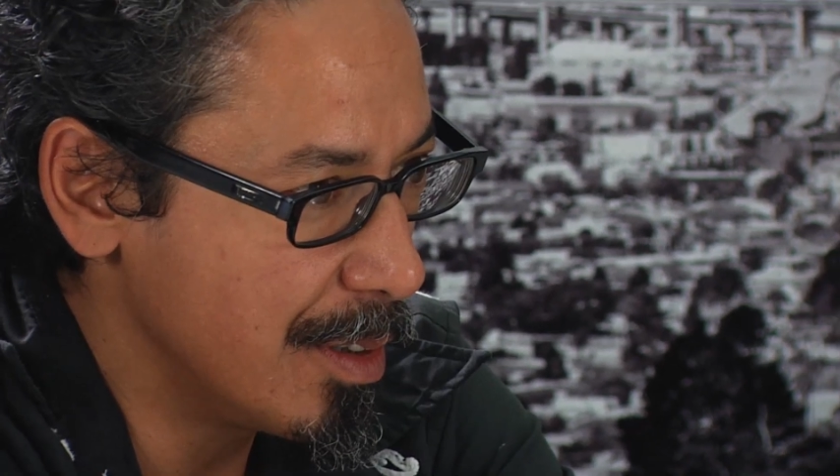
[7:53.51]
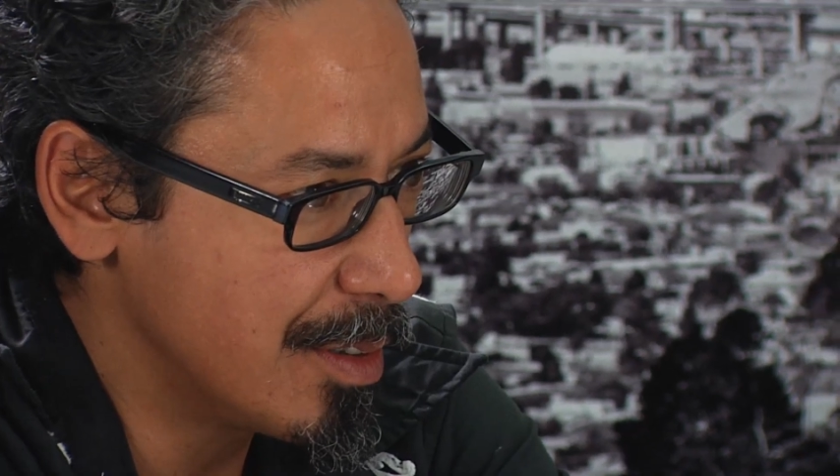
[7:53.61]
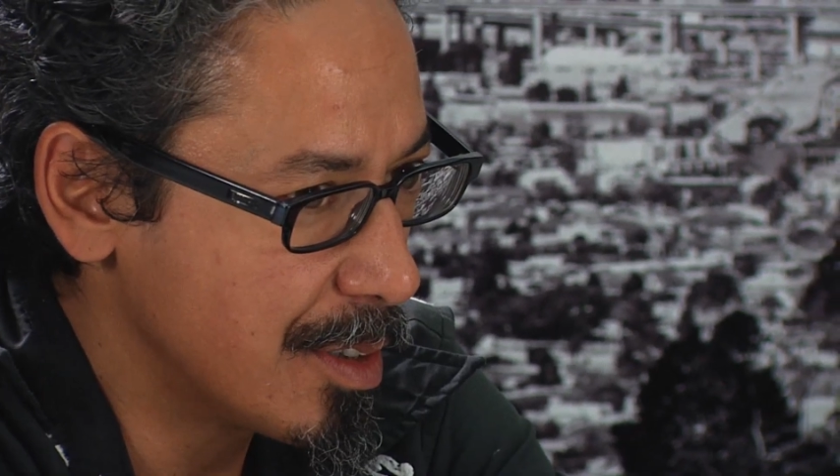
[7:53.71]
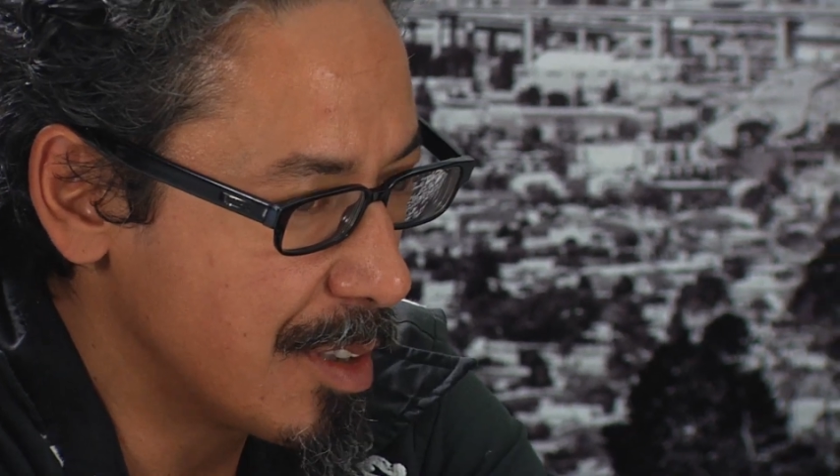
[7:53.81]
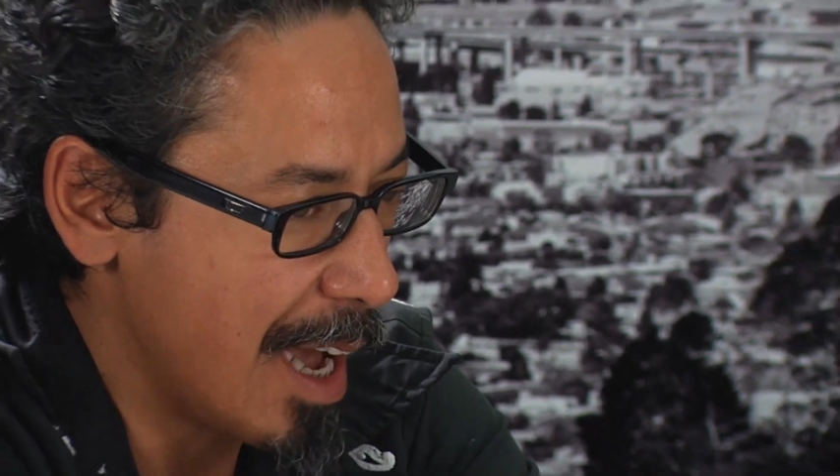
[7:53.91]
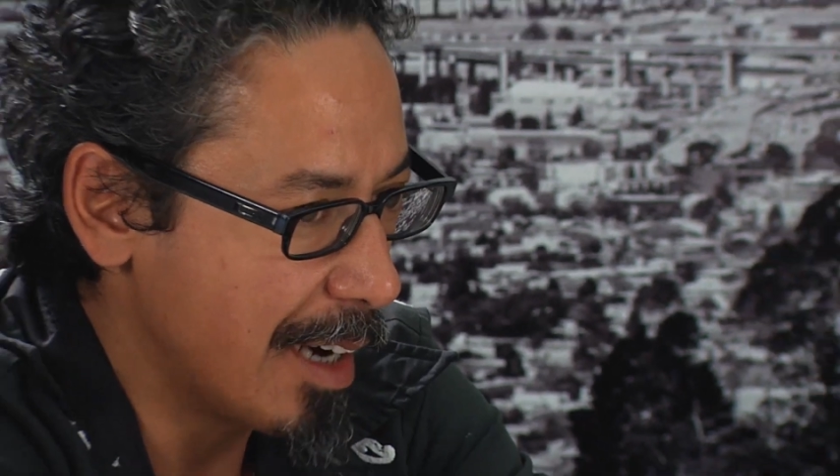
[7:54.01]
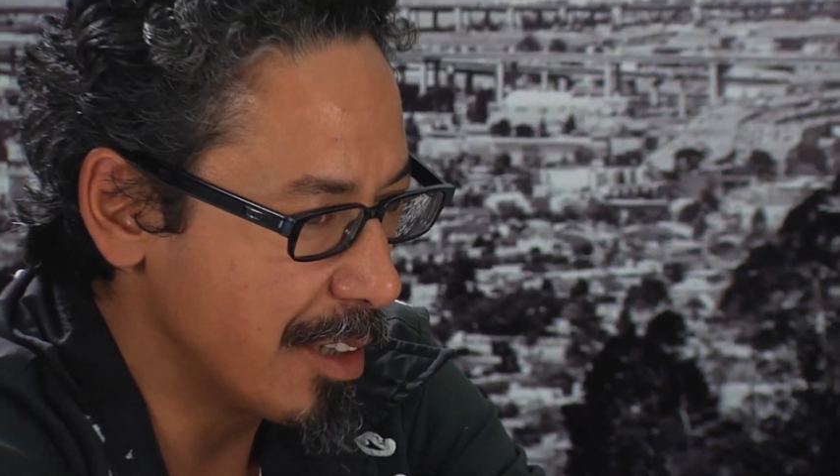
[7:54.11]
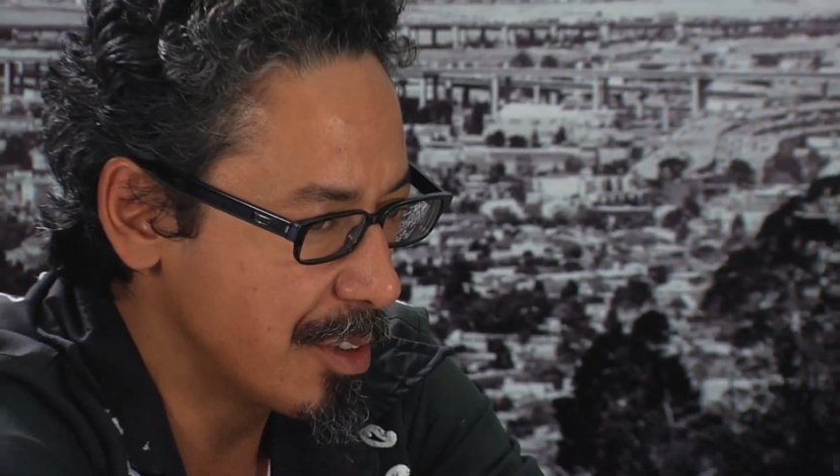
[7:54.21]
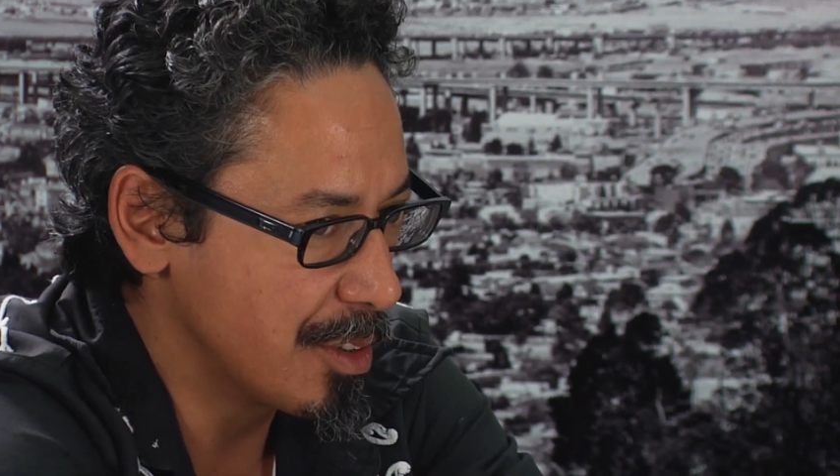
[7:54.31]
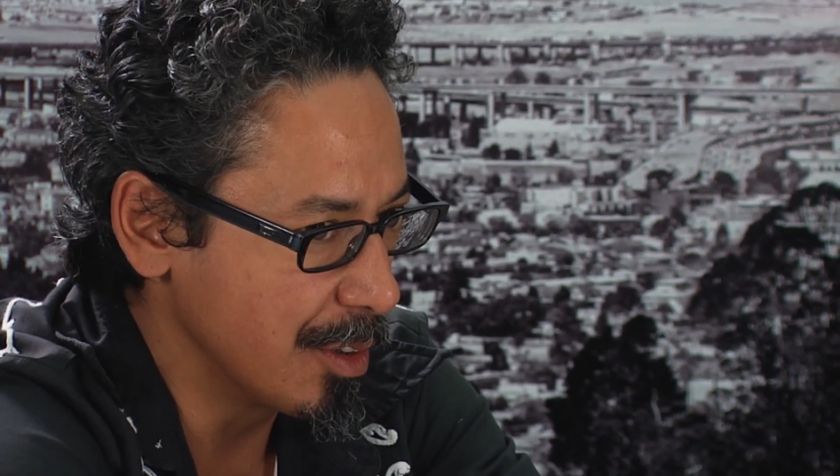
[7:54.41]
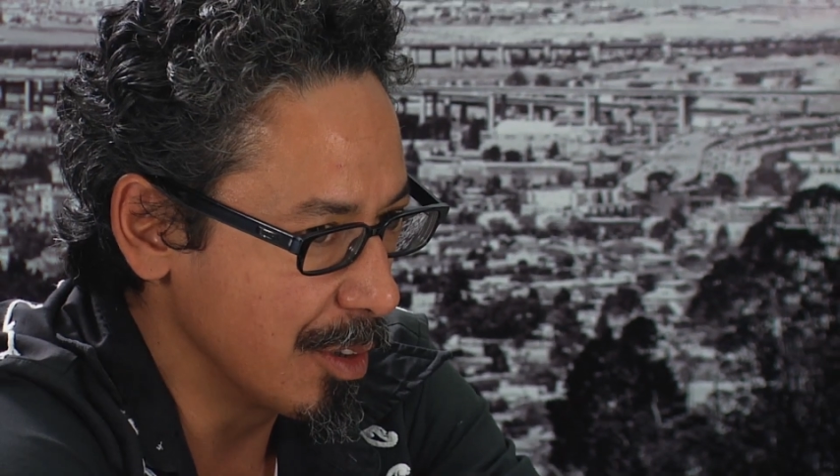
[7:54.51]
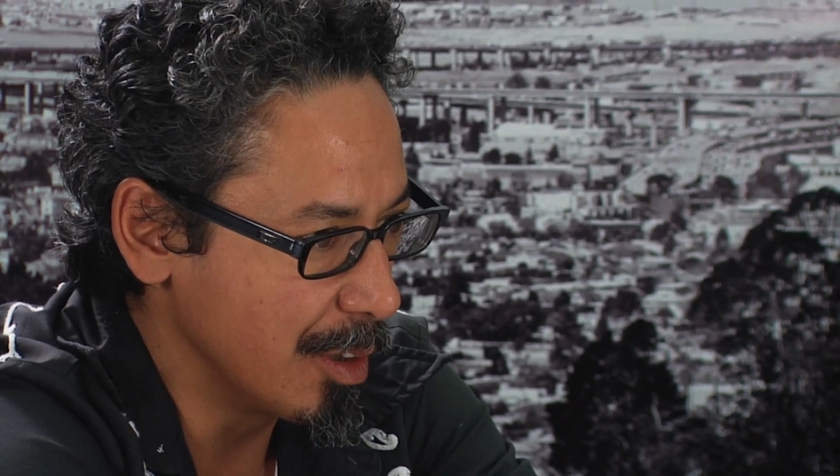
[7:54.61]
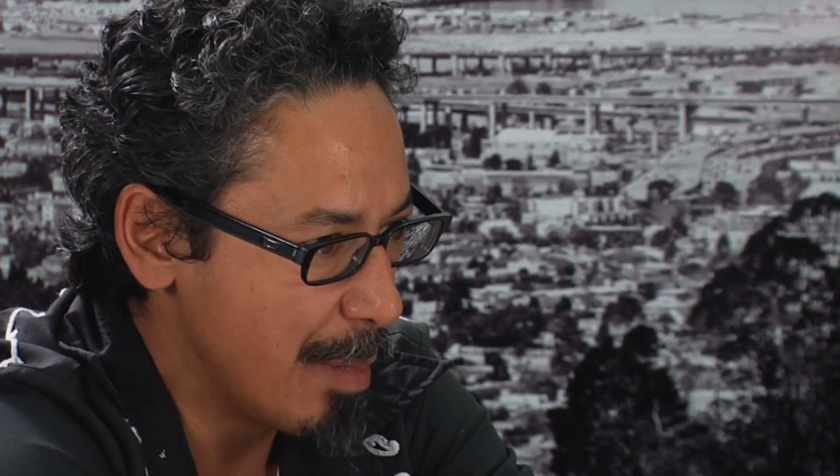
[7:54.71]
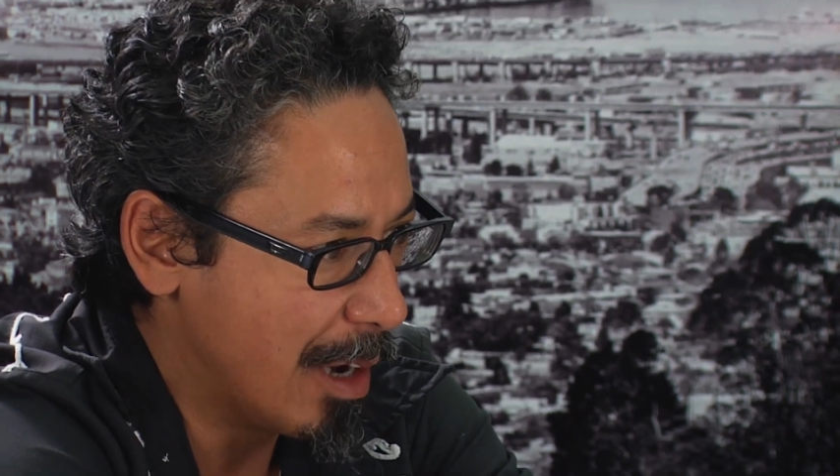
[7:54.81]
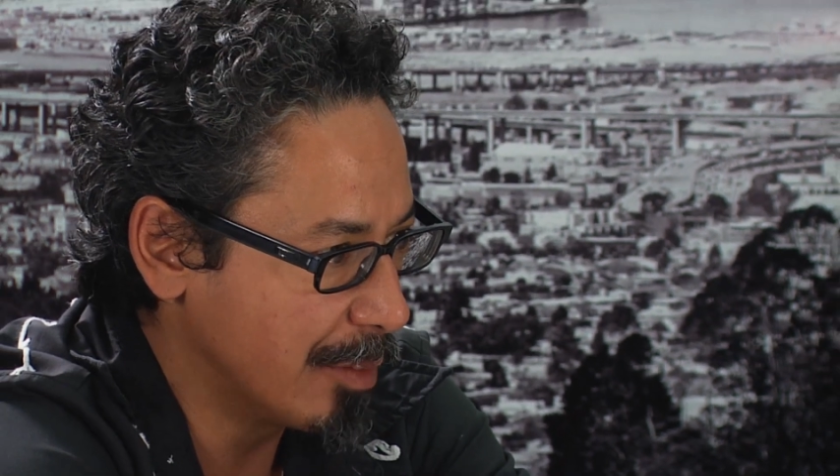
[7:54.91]
status, your
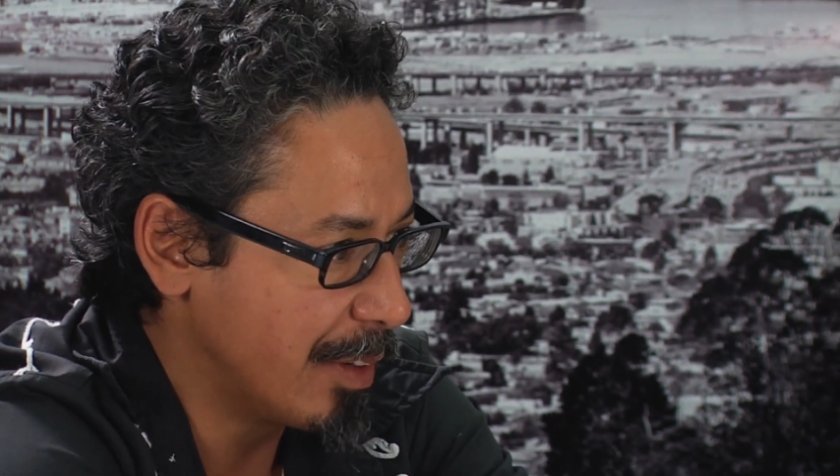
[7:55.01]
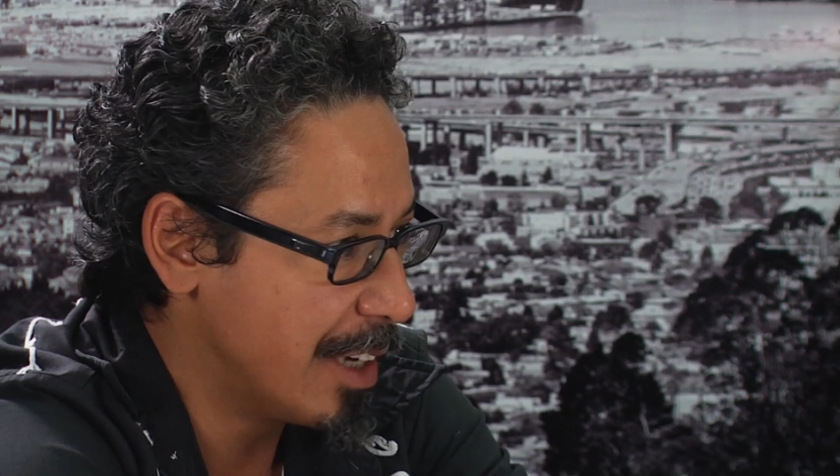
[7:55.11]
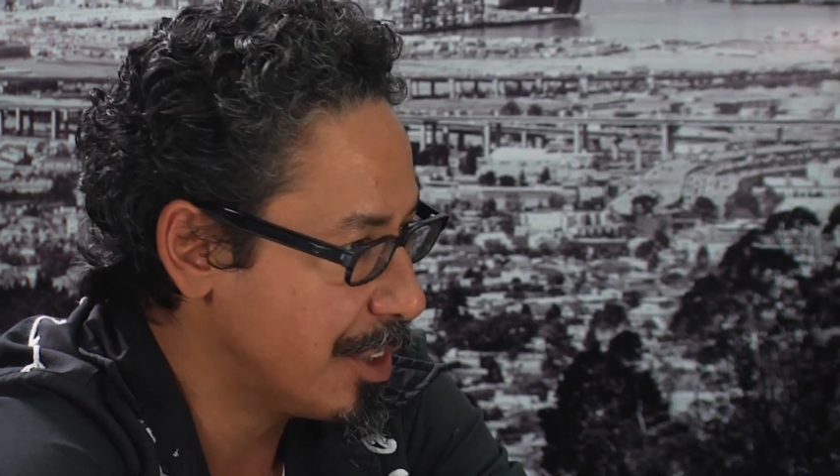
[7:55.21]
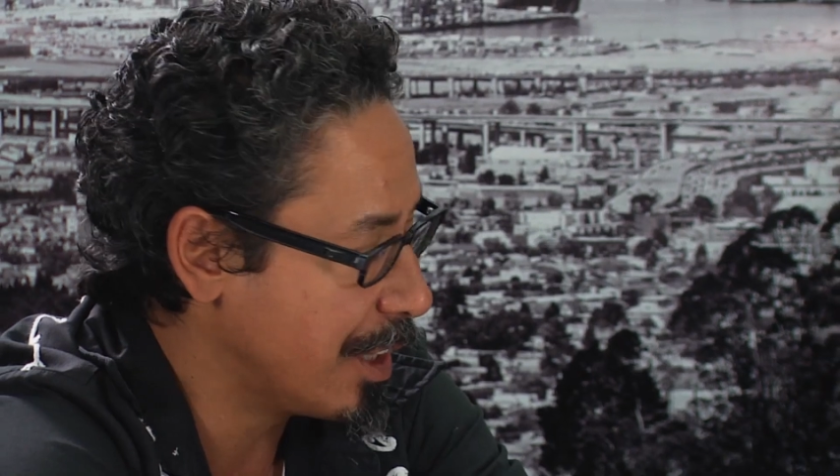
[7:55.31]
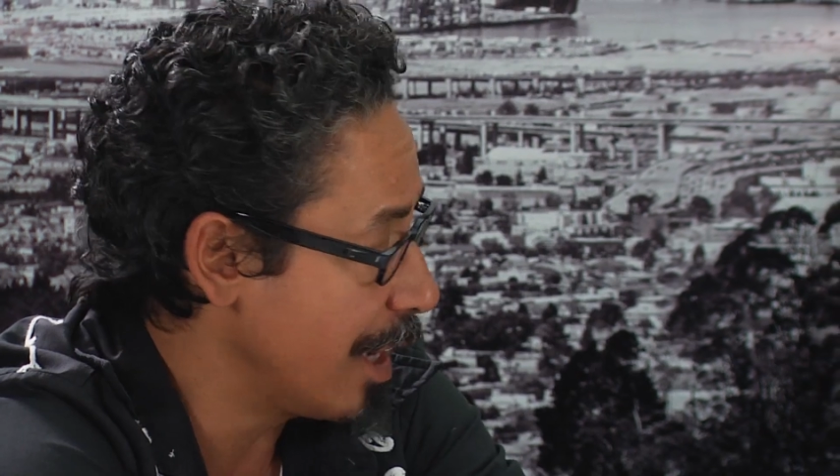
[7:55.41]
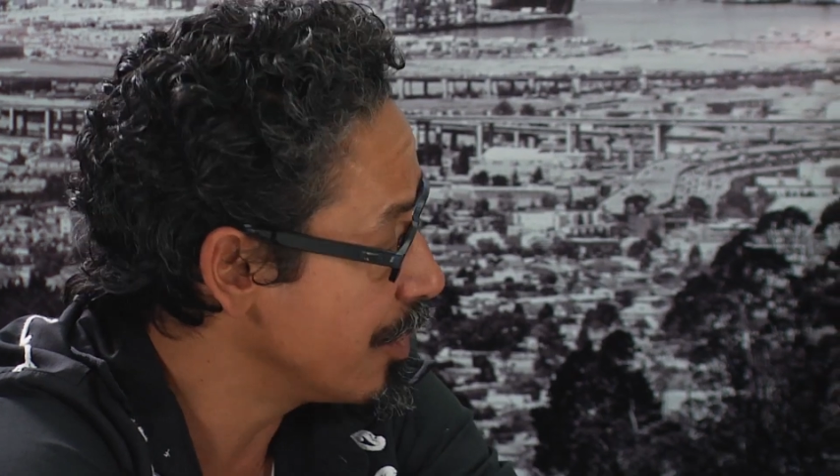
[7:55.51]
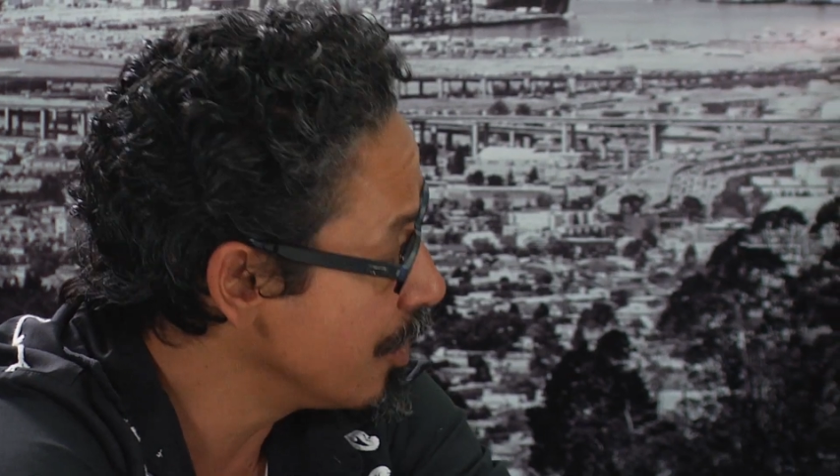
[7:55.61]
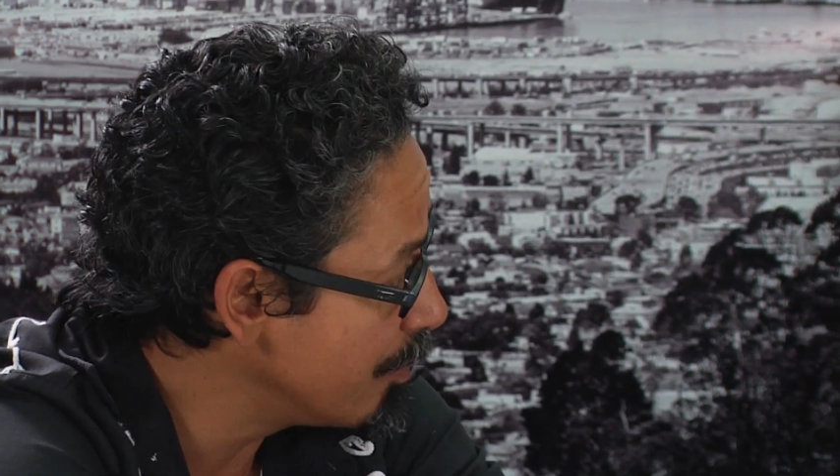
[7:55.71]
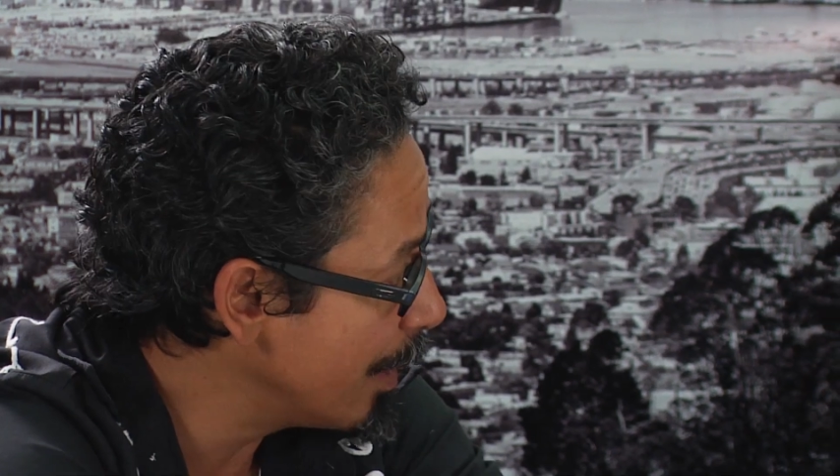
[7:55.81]
amount of education you've